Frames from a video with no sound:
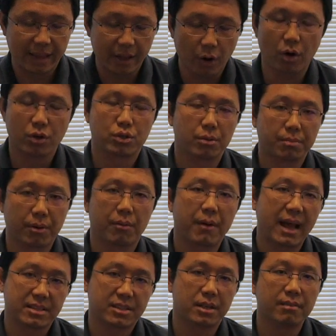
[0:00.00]
they also
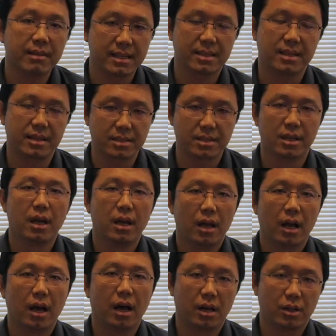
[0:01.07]
provide services
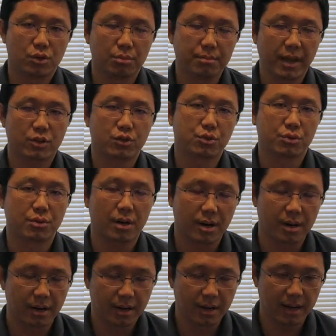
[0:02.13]
to make
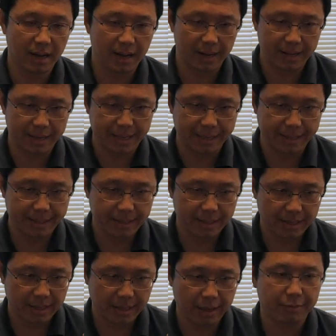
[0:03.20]
sure
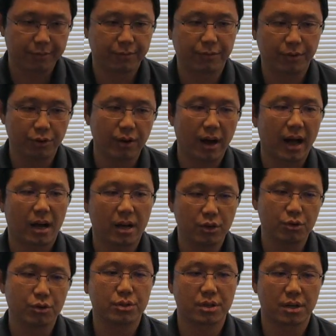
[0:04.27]
if you are a
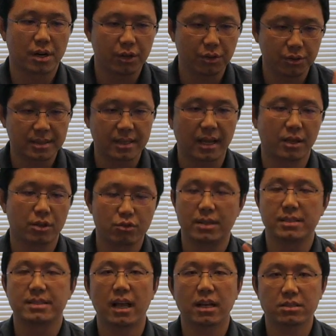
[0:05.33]
user, you send a
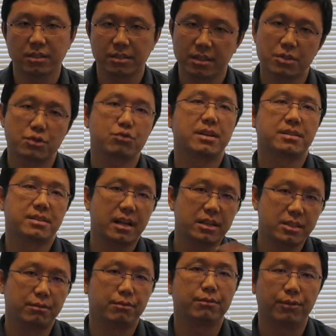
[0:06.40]
transaction, this
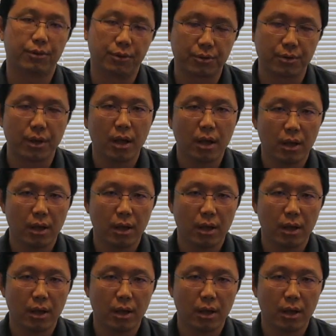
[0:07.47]
transaction flew